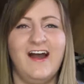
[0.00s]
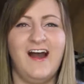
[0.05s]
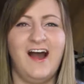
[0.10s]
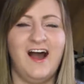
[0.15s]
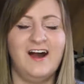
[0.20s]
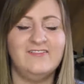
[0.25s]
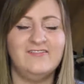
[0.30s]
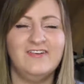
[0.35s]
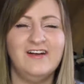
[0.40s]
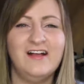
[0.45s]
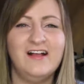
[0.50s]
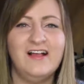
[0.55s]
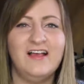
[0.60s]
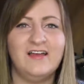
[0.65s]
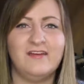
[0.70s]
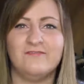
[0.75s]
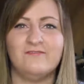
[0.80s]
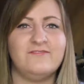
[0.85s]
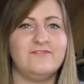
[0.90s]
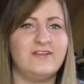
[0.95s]

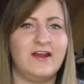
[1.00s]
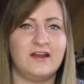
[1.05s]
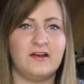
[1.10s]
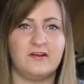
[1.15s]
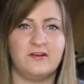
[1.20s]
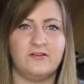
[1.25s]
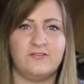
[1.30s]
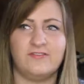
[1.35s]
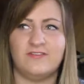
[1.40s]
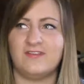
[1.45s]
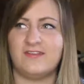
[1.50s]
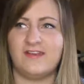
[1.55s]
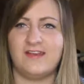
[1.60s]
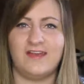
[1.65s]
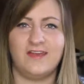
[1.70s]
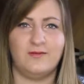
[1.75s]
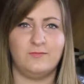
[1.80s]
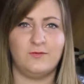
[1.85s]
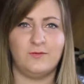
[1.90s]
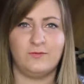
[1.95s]
Um, I don't know if it's like
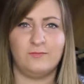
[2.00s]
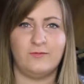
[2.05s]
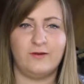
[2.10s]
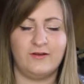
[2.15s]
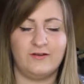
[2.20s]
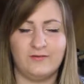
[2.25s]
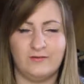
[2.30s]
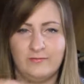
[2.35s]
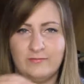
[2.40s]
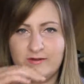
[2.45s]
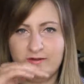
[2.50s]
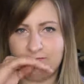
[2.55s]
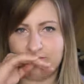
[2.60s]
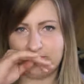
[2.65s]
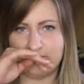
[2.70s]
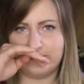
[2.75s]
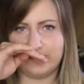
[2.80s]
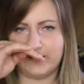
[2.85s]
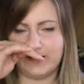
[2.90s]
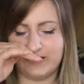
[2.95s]
801 or
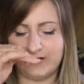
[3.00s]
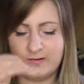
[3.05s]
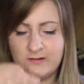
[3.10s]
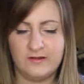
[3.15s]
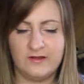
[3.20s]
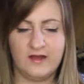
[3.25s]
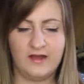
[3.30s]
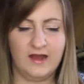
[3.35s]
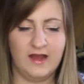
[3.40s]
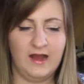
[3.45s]
whatever right now.